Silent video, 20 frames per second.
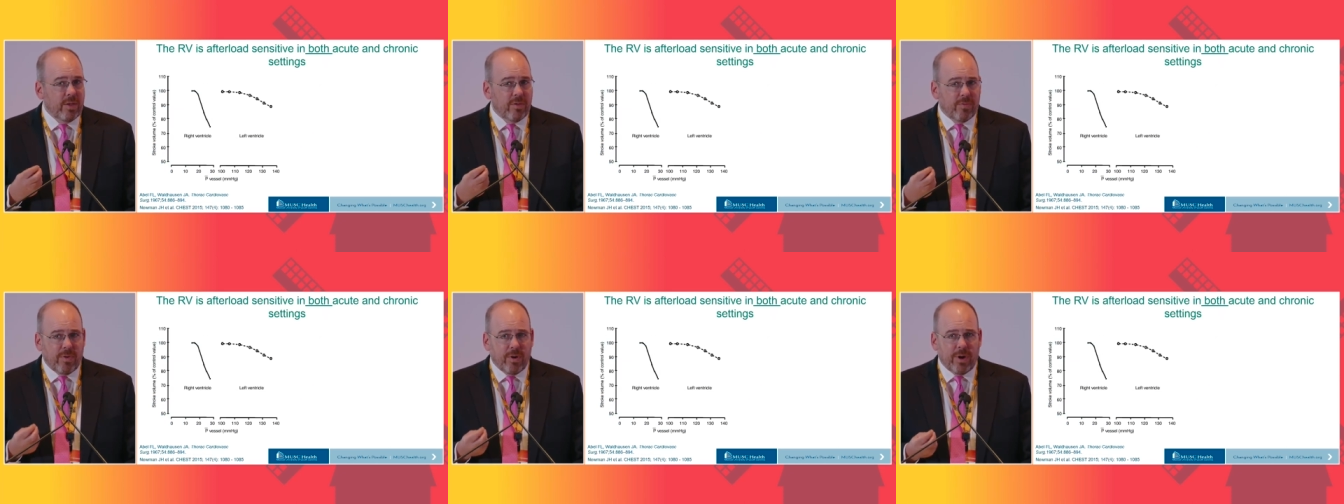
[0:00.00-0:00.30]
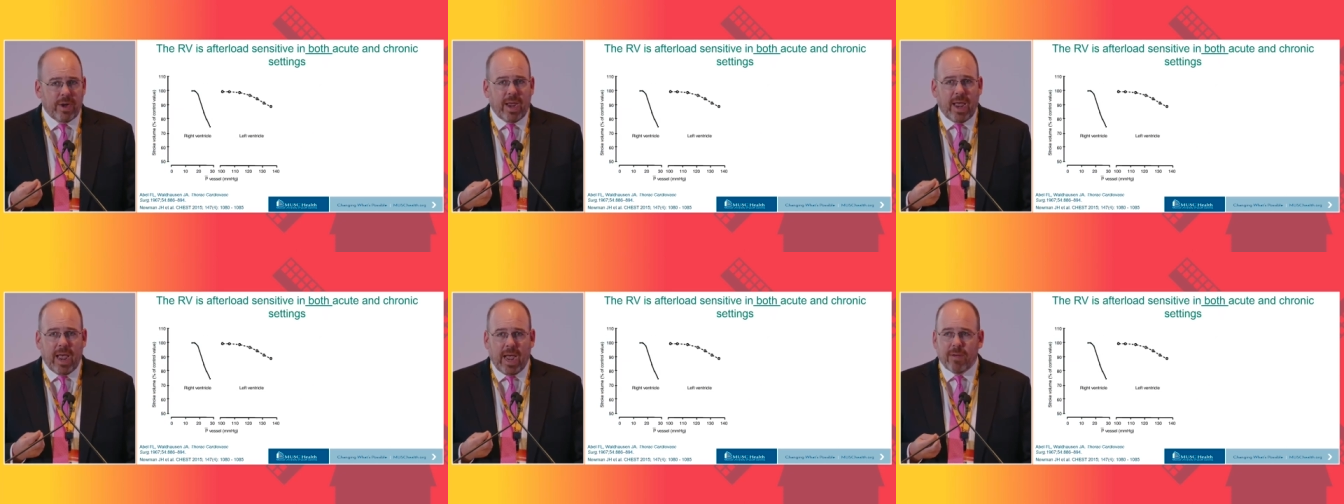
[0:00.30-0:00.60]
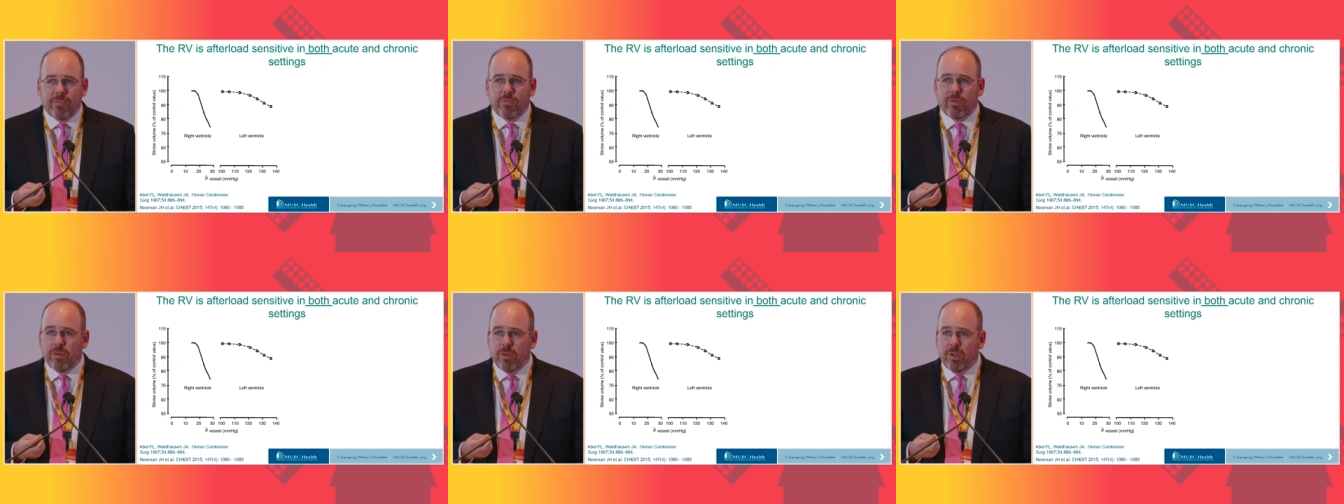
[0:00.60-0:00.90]
is very
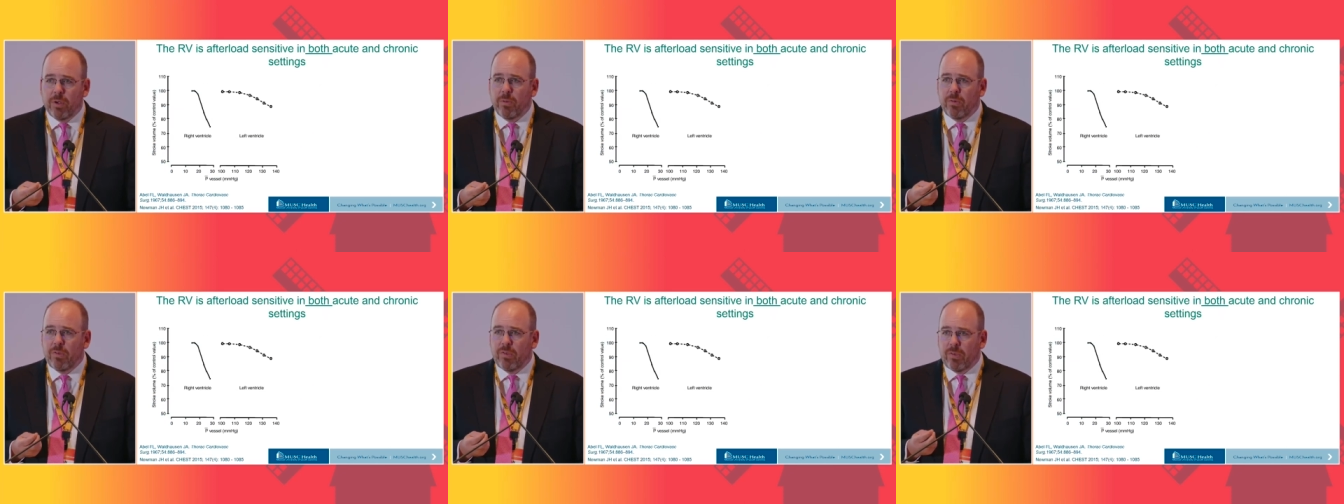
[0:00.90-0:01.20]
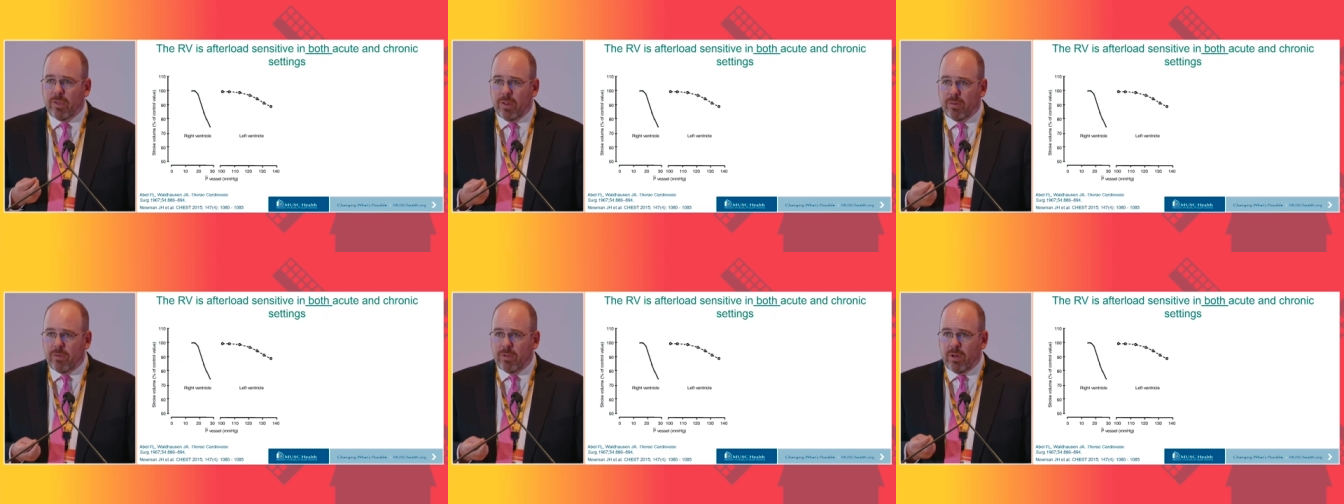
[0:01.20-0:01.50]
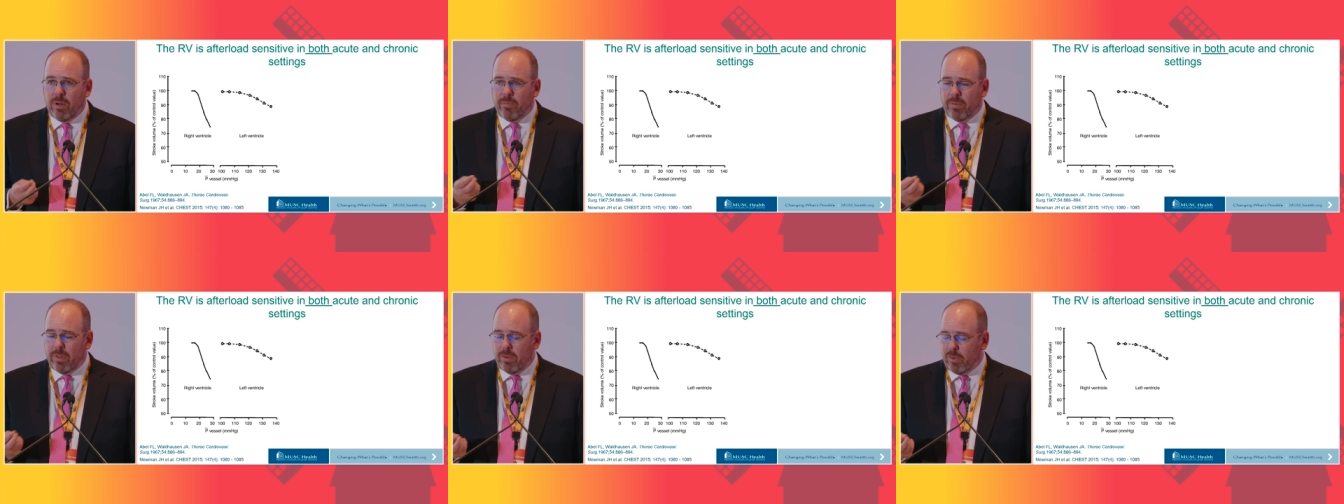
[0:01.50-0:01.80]
afterload
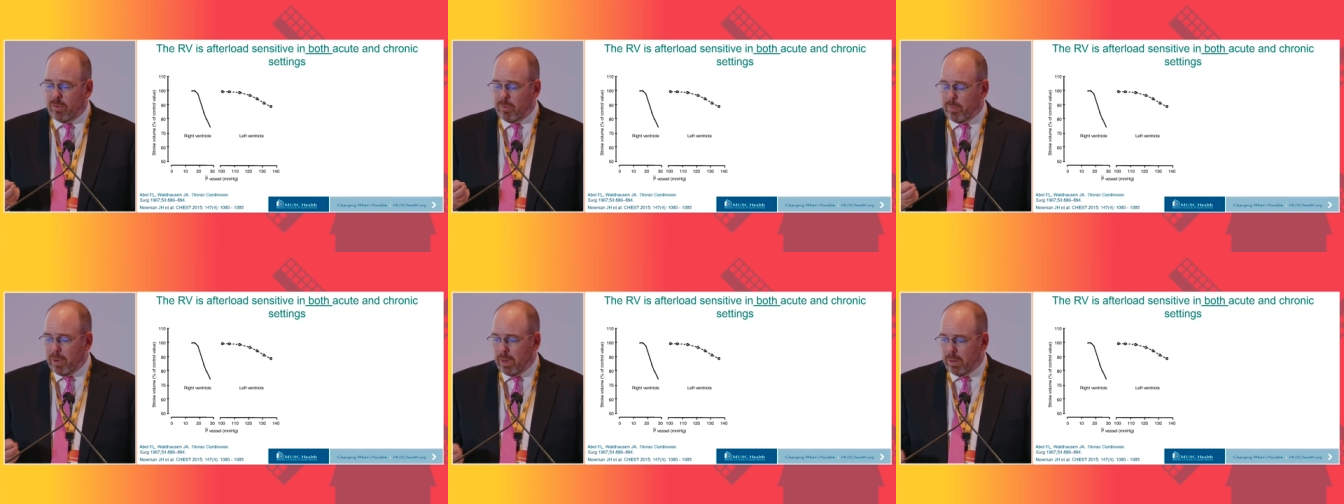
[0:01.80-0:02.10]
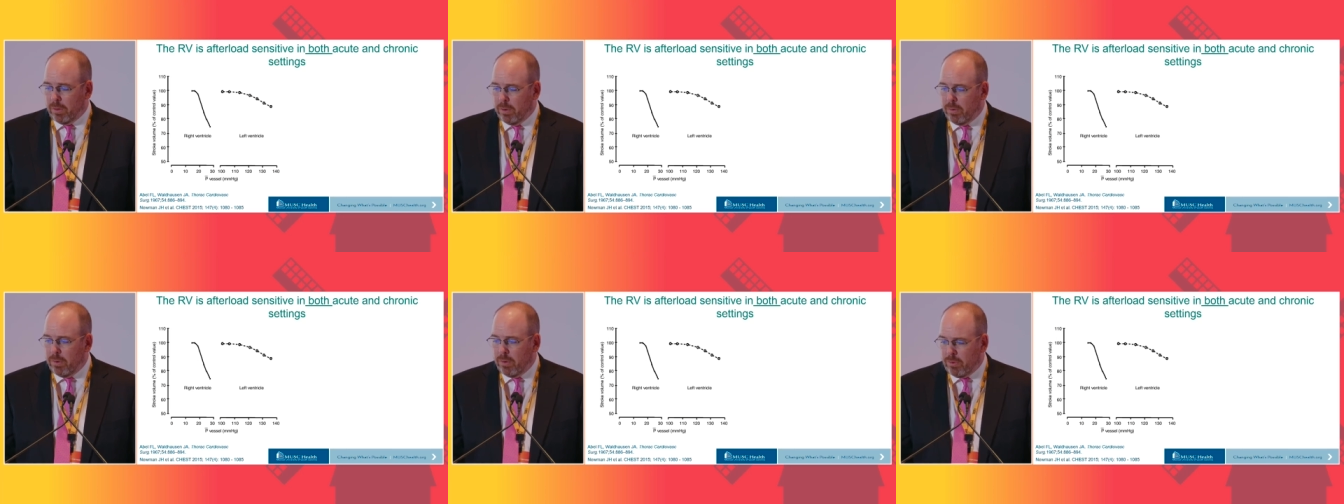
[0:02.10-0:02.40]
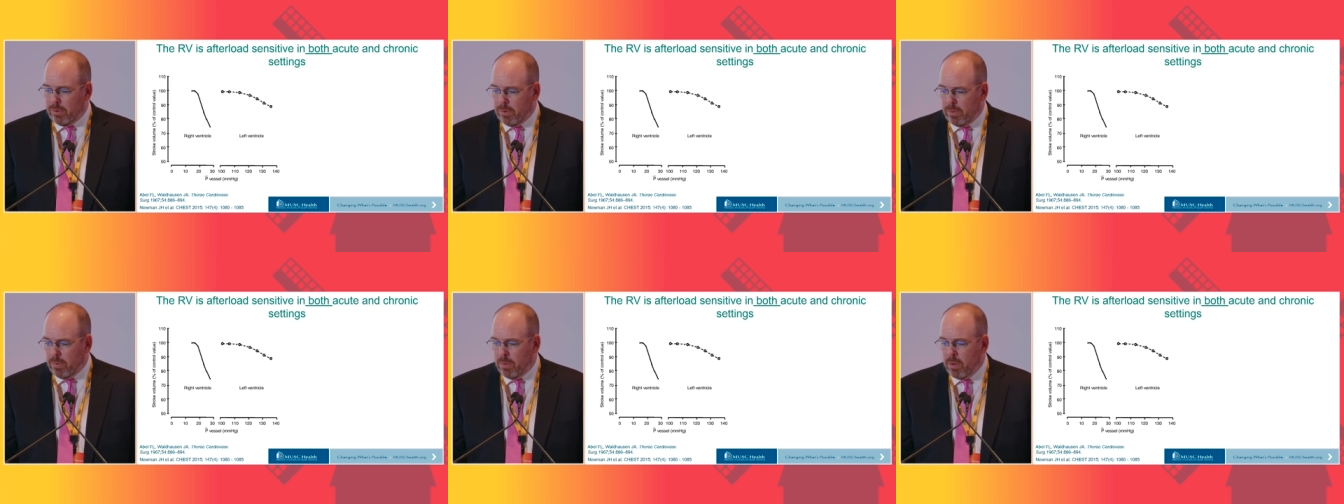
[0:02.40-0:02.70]
sensitive. This has been
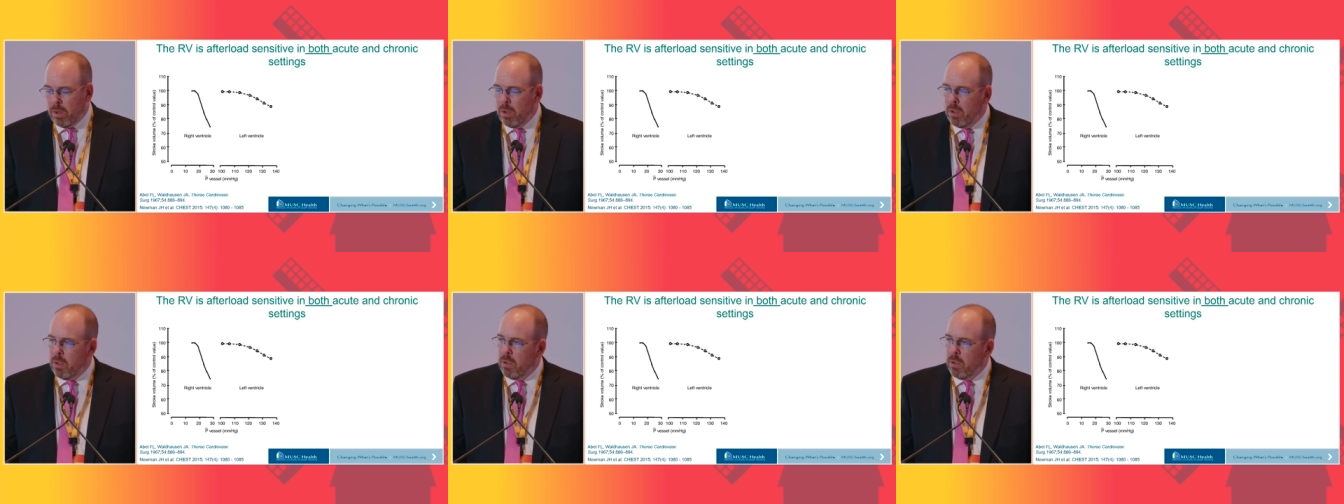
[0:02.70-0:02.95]
alluded to